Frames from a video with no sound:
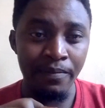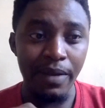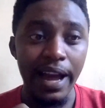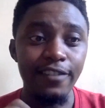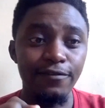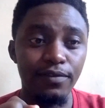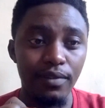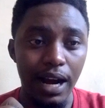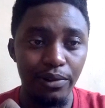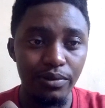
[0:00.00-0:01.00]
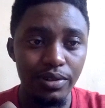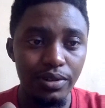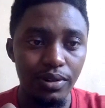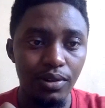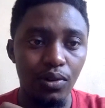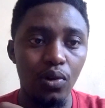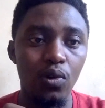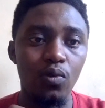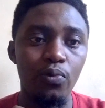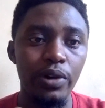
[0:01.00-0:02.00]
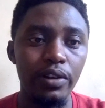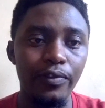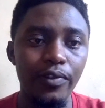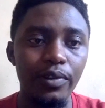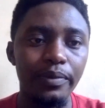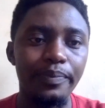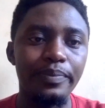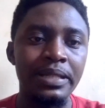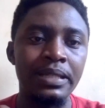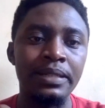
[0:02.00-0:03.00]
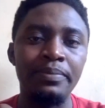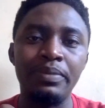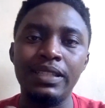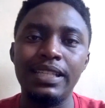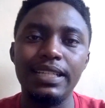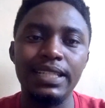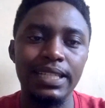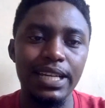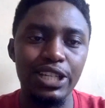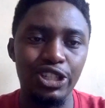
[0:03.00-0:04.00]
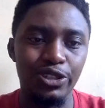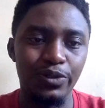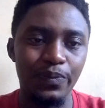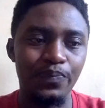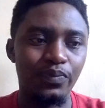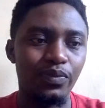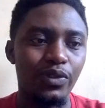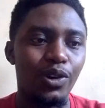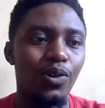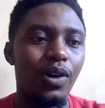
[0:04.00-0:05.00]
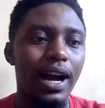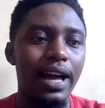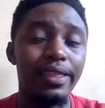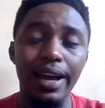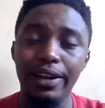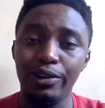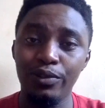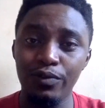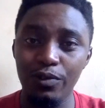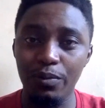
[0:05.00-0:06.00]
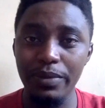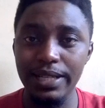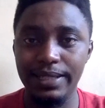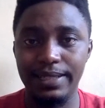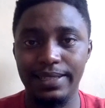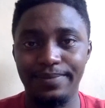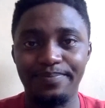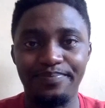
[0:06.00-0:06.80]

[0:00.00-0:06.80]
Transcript: By fraud or willful misrepresentation or other unlawful means.